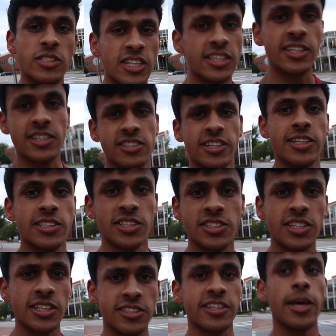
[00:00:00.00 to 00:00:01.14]
which I think is like NC
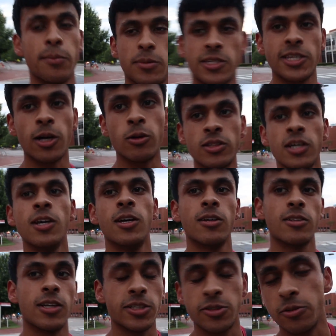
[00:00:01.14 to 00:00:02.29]
State's campus health
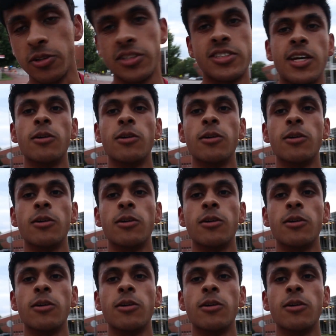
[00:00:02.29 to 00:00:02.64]
slash students